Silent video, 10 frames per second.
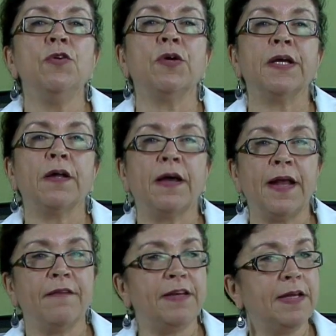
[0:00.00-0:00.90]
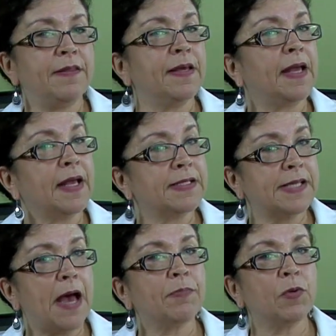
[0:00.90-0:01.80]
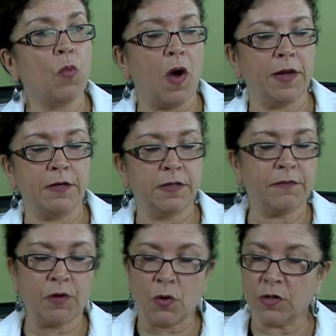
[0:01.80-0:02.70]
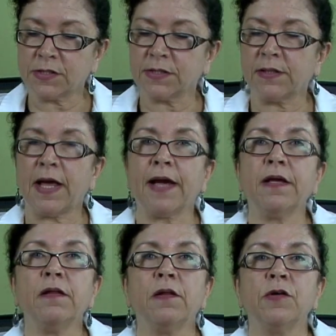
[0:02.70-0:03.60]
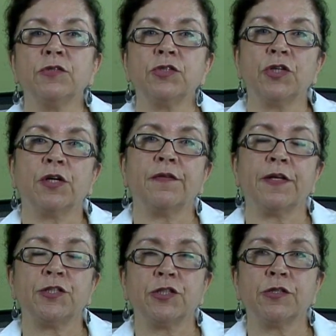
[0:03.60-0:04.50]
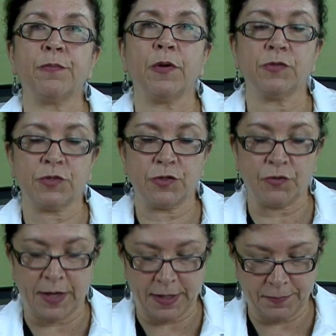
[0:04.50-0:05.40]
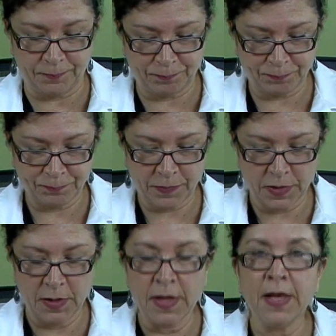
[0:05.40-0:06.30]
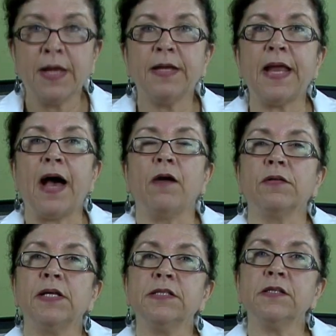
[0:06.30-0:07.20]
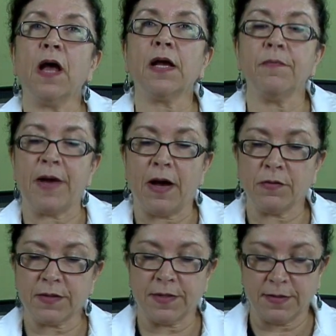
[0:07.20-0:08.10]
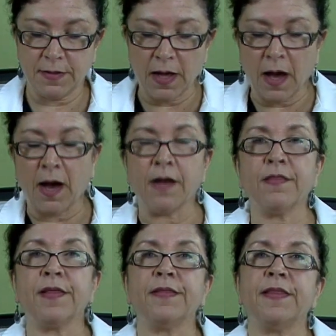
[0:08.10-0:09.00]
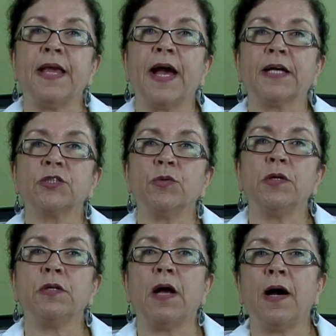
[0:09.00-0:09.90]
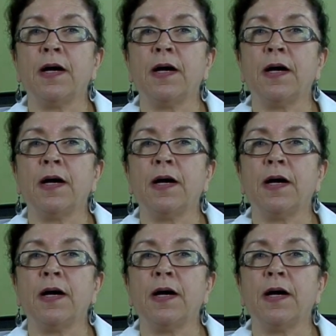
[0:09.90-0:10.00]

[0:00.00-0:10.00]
you cannot have anything except water and of course the Laculose sugar that you're supposed to drink. Now, let's talk about the actual